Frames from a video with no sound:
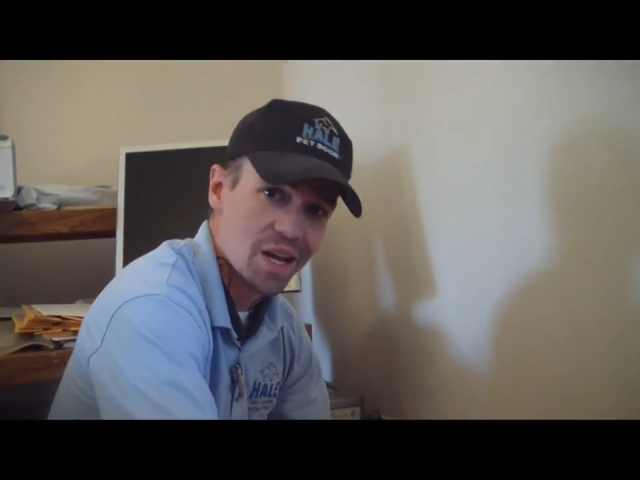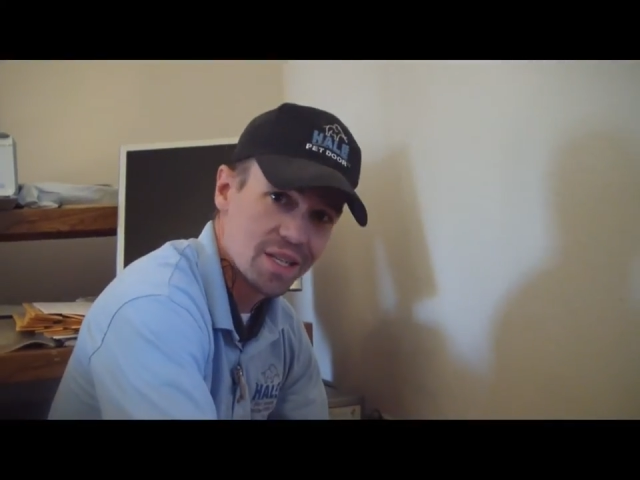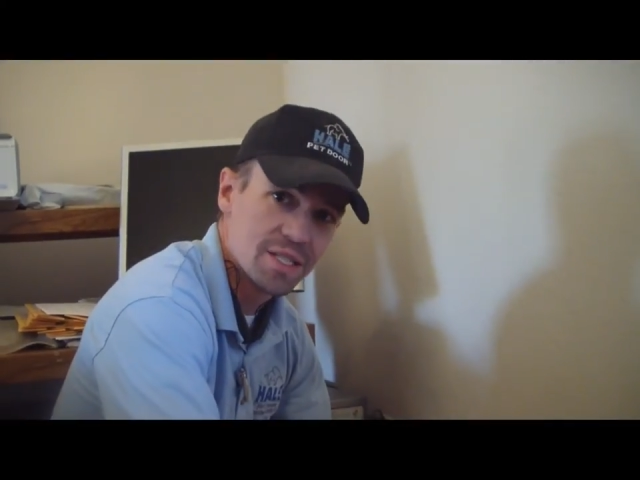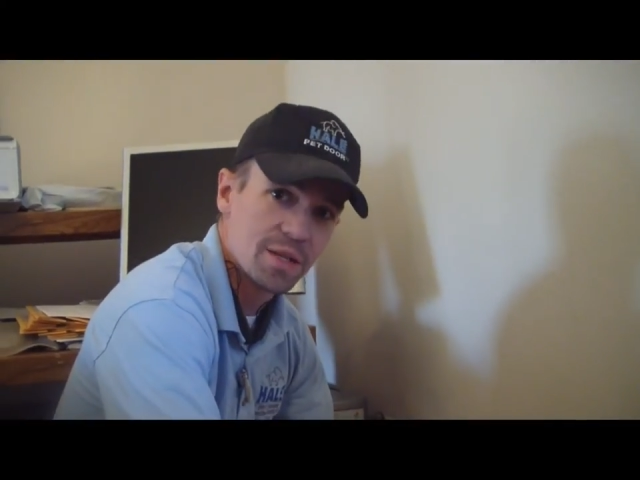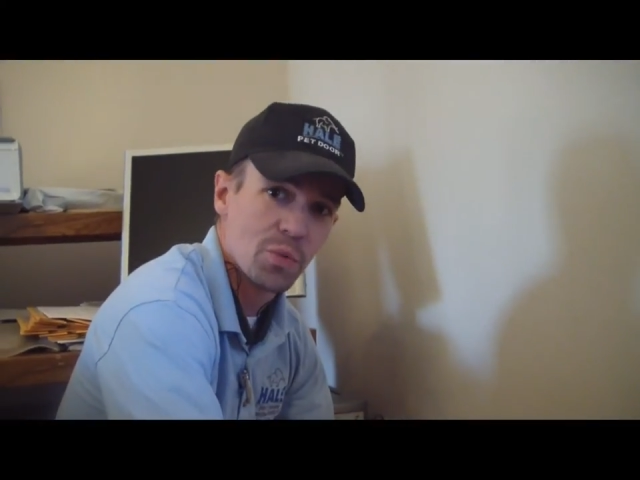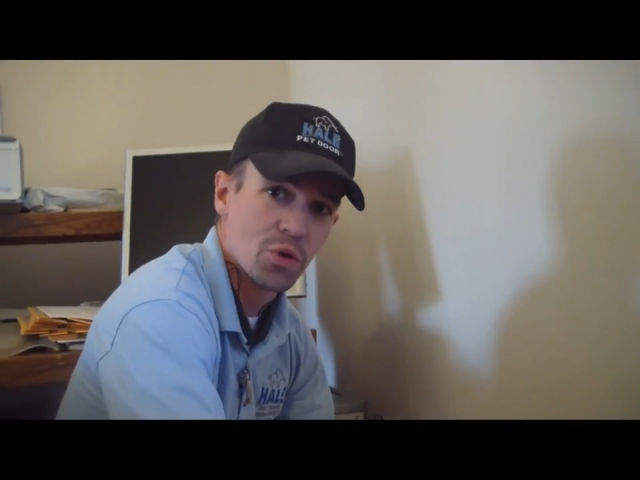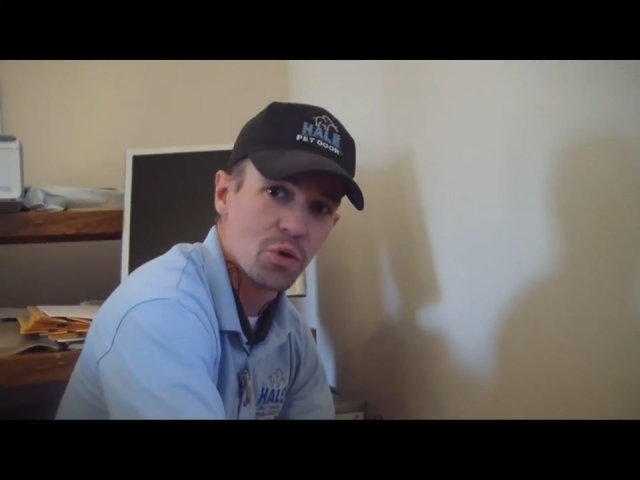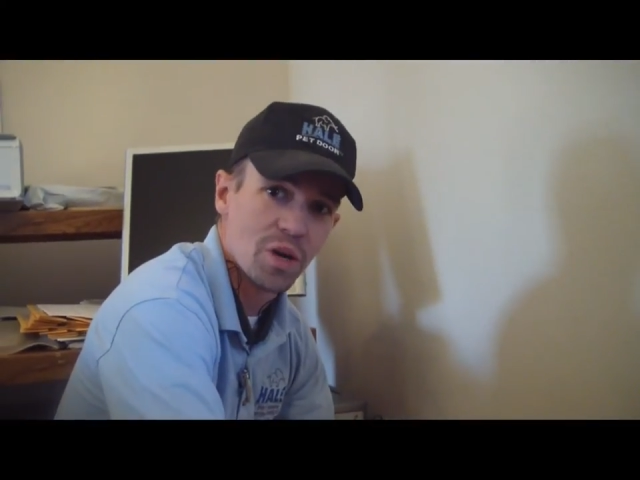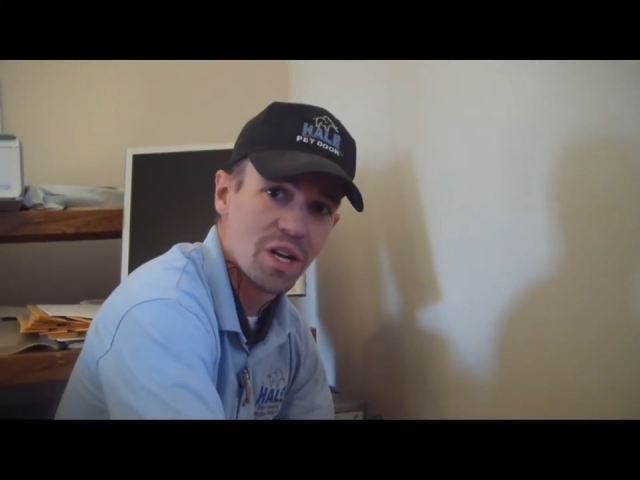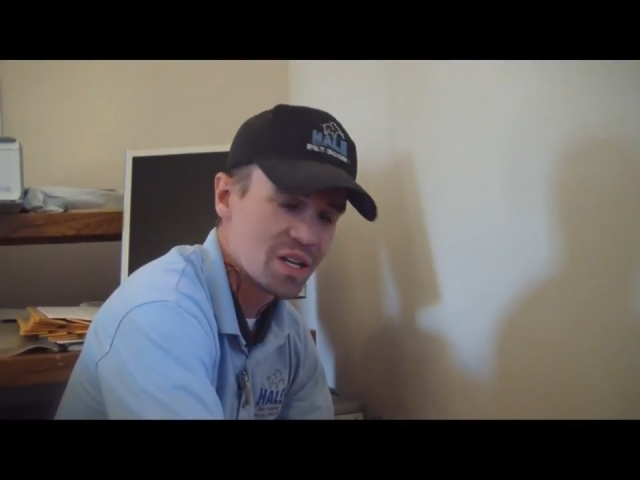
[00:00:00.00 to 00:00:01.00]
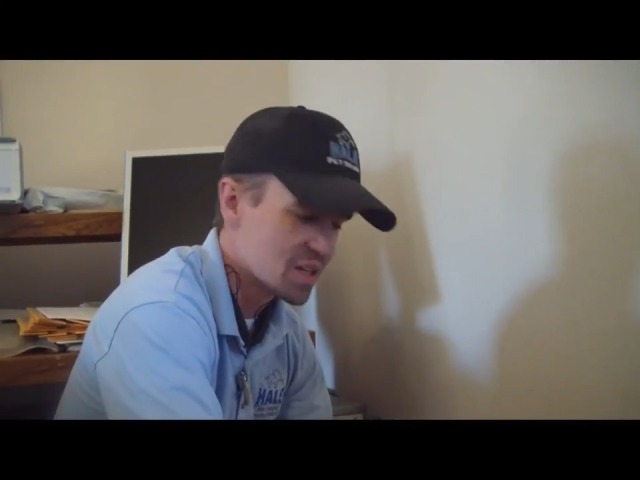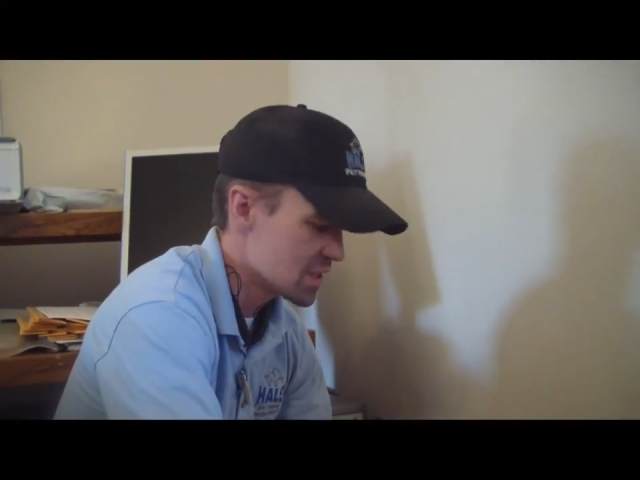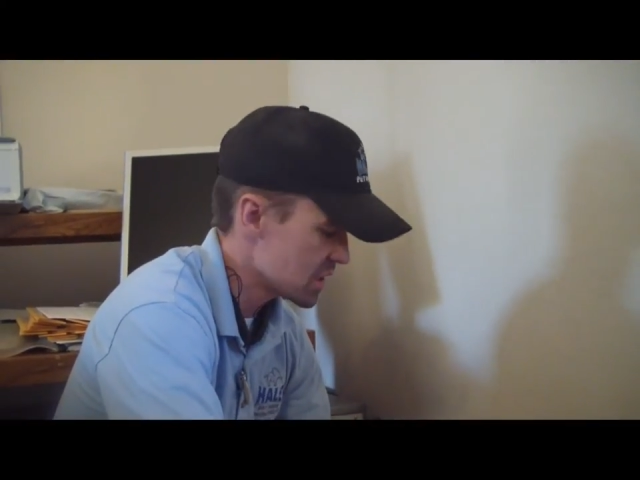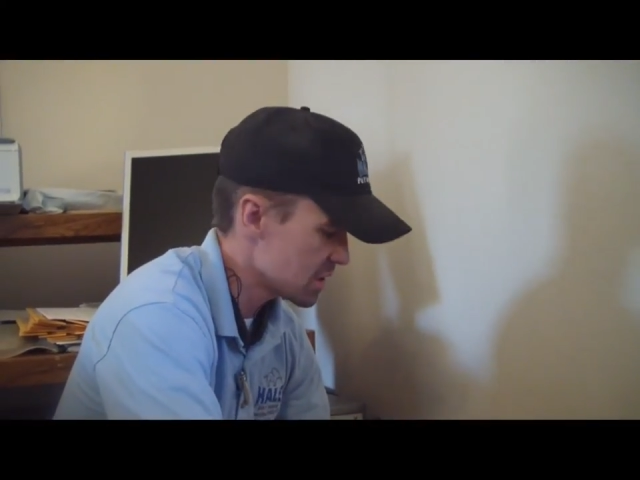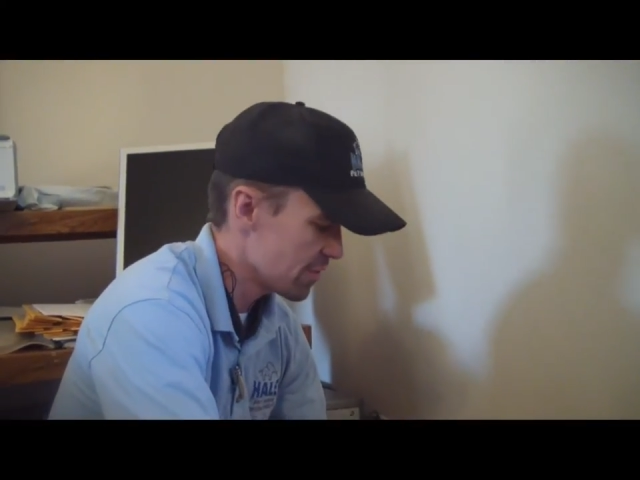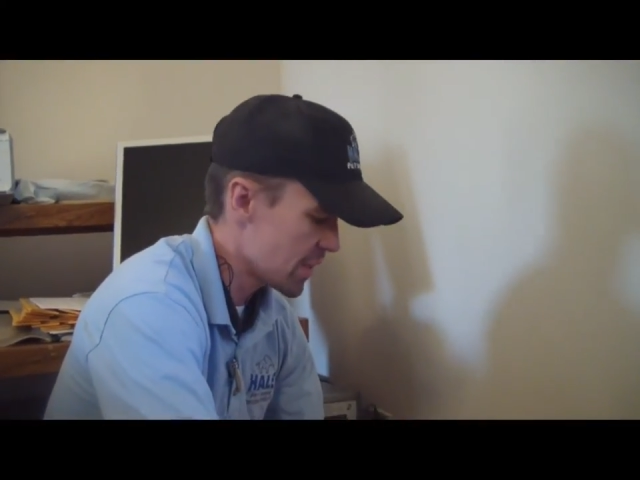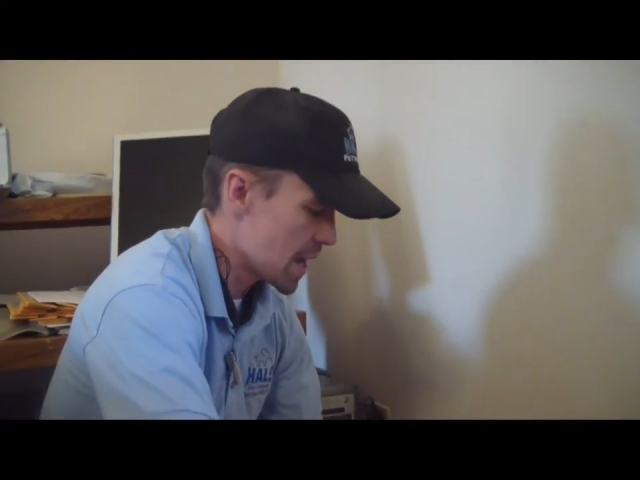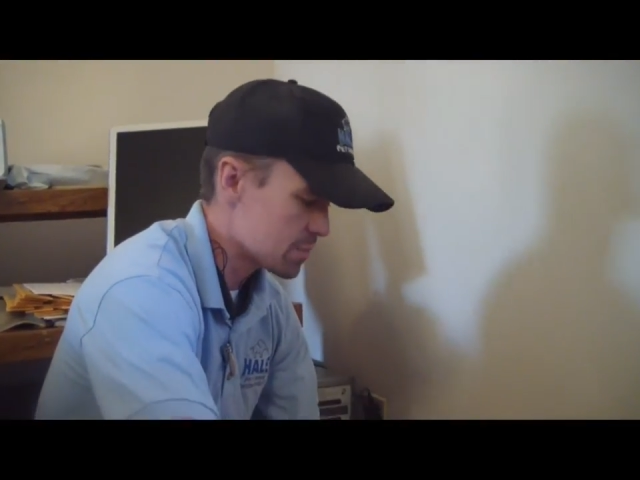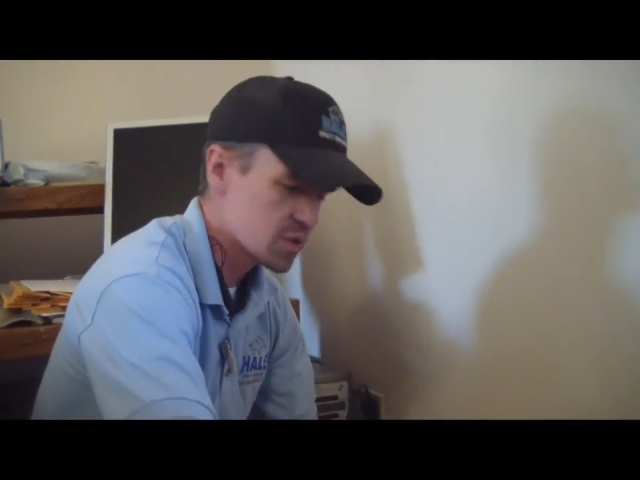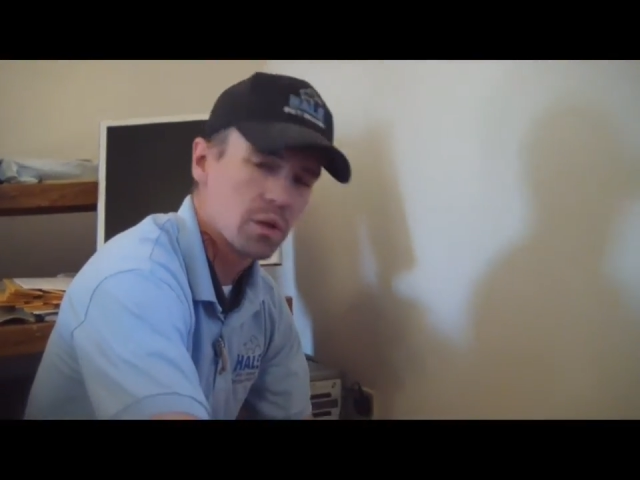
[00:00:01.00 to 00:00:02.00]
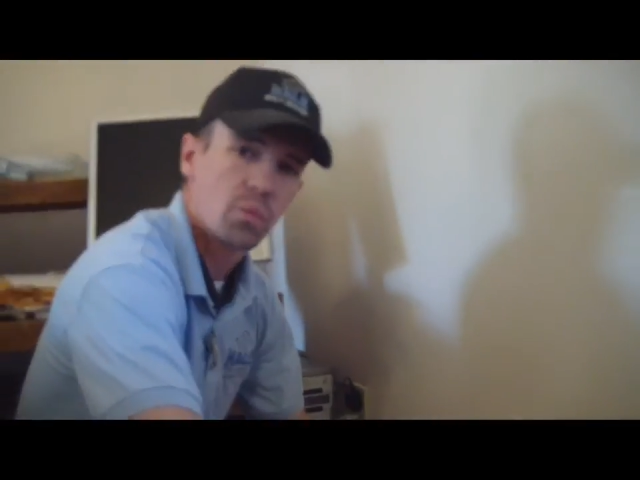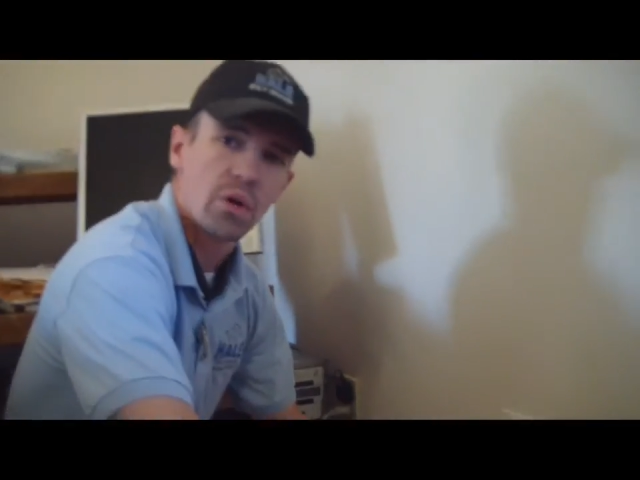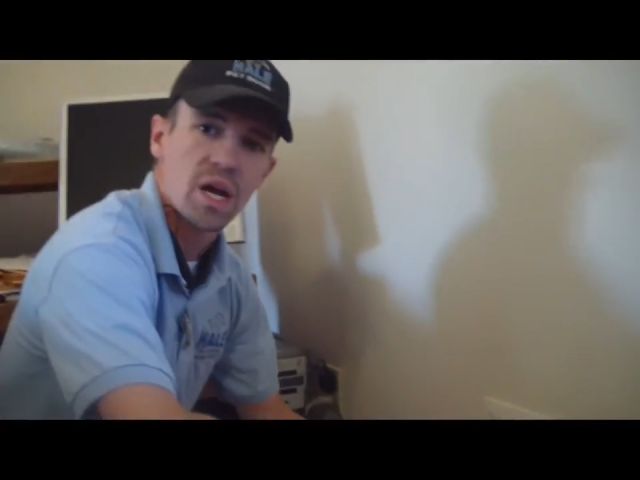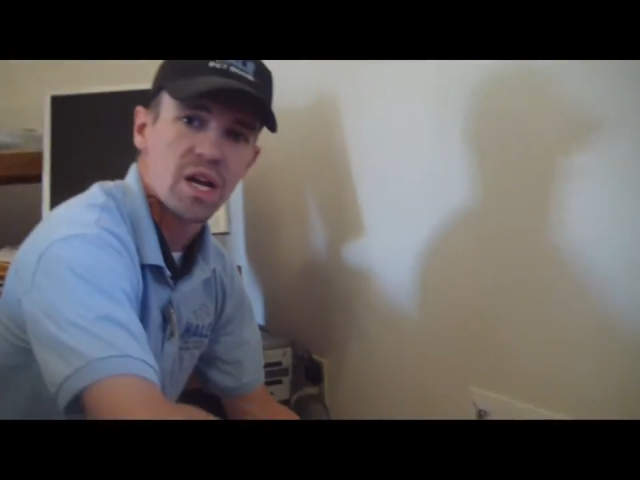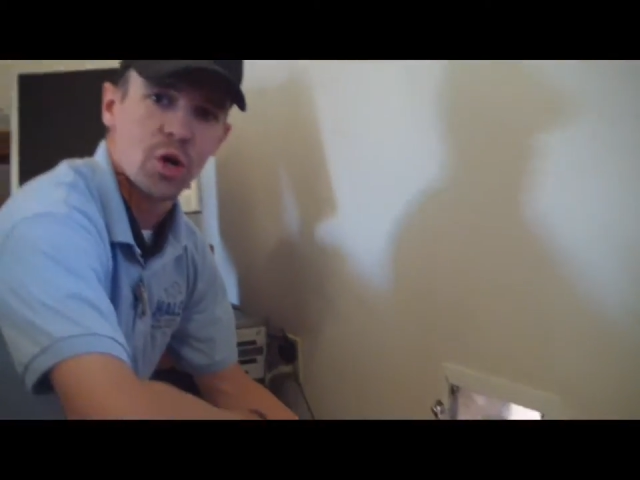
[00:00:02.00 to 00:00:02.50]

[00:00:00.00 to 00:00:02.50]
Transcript: and simple green and the flaps look brand